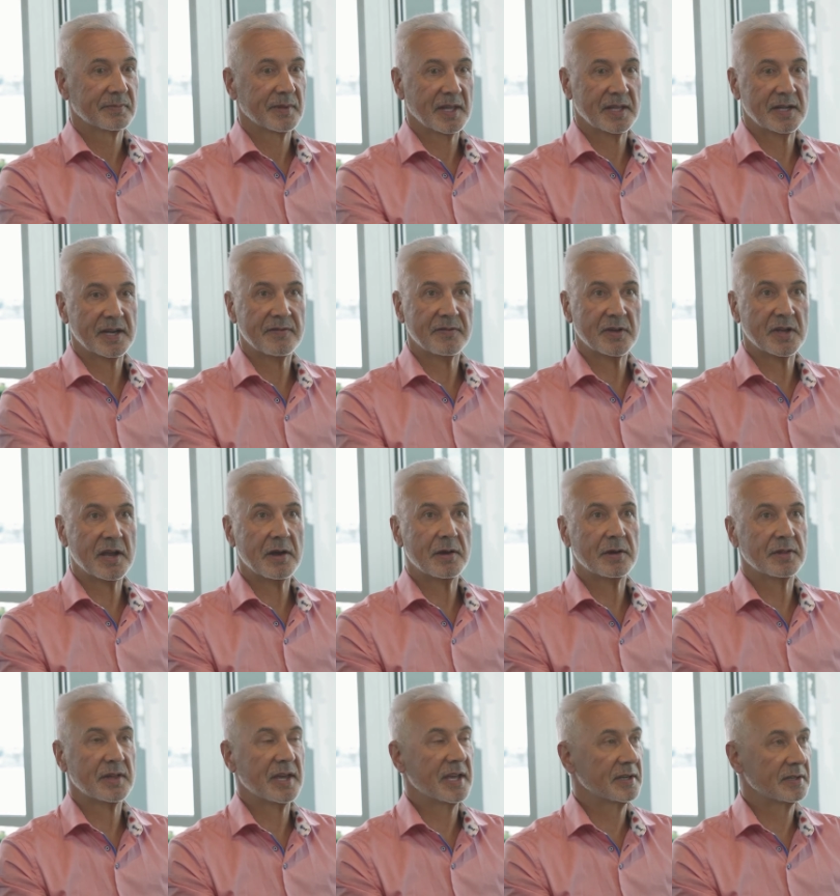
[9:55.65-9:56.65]
and have a go
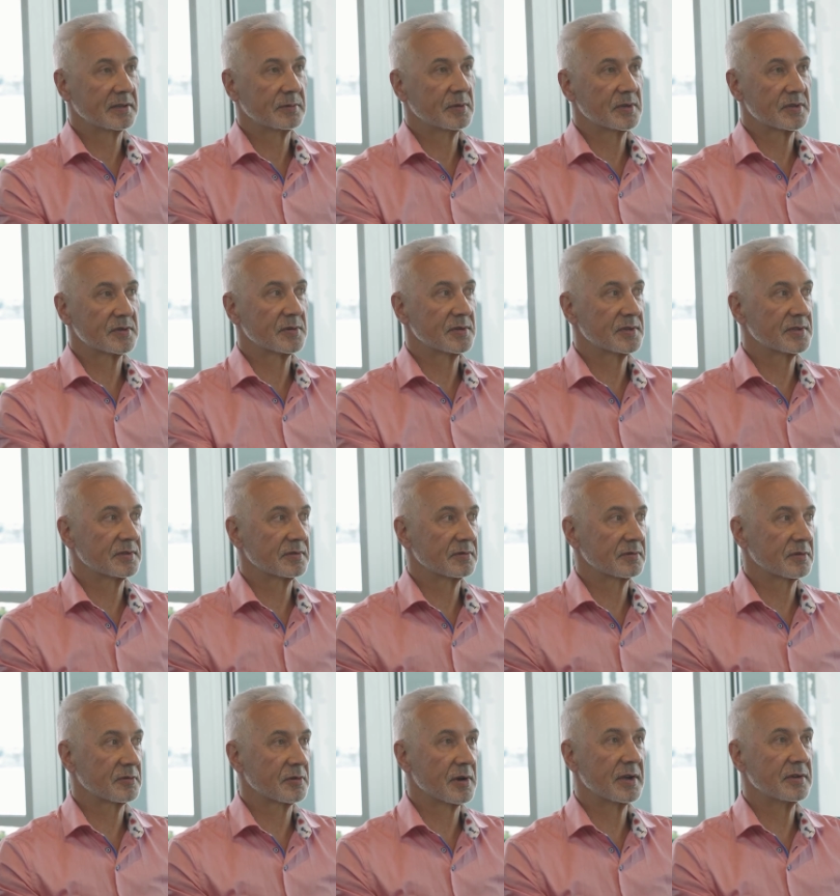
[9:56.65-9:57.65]
at that, which was
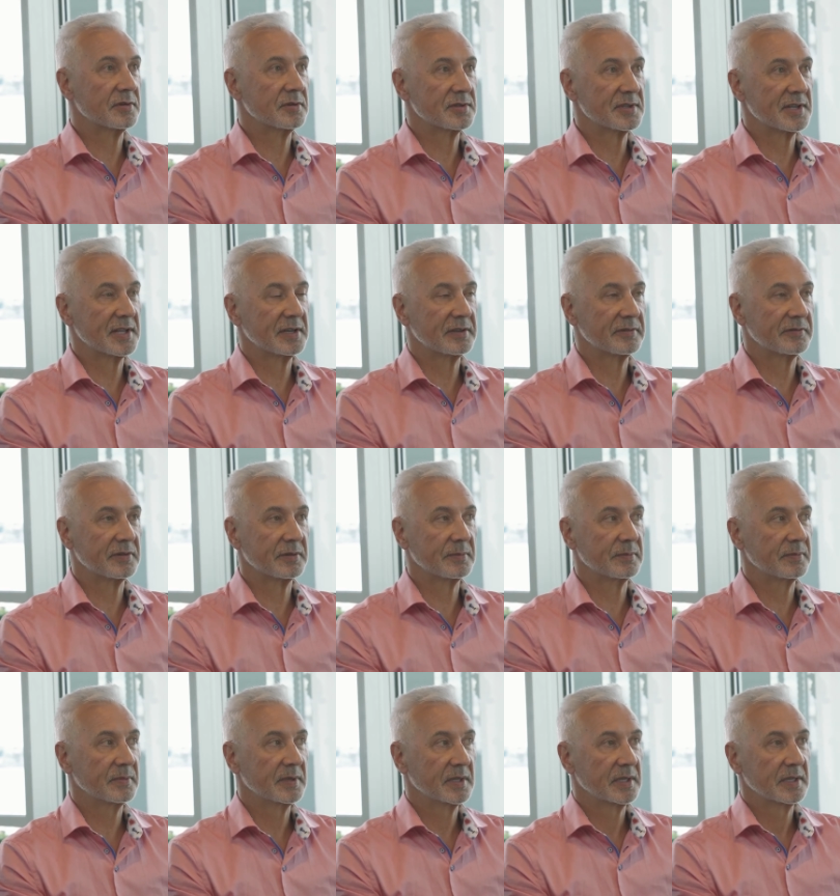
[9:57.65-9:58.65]
throughout New Zealand from